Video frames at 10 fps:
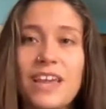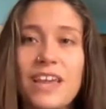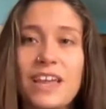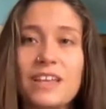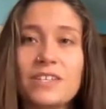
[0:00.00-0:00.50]

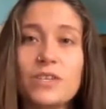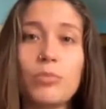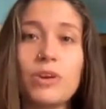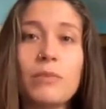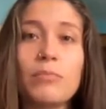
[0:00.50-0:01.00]
And so
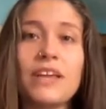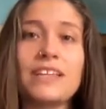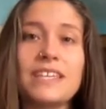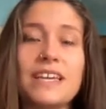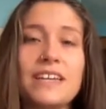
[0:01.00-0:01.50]
bringing
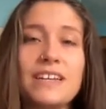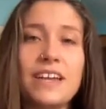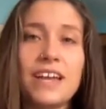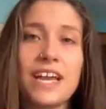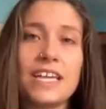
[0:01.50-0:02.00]
plants in
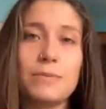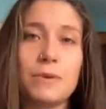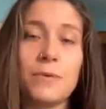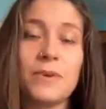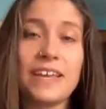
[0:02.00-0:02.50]
has been
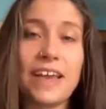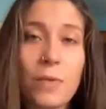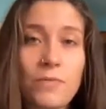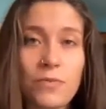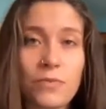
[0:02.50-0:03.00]
really
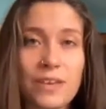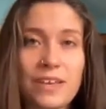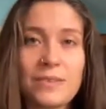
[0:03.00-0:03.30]
helpful for me